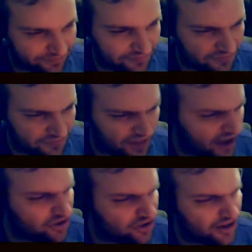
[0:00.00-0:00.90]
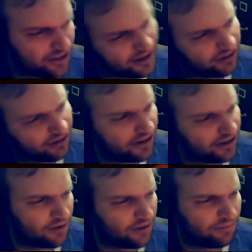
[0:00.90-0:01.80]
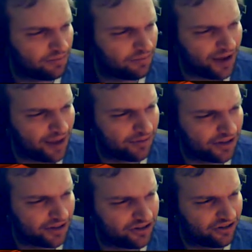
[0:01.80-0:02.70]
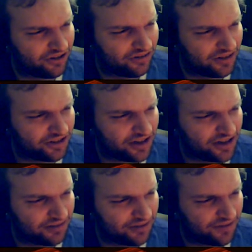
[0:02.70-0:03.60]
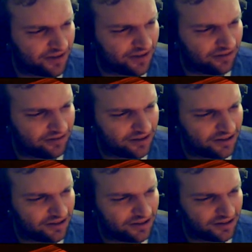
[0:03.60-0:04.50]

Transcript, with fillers: Hey, do you need anything? I'll take you to my camp and let you let you take some stuff out, and then uh,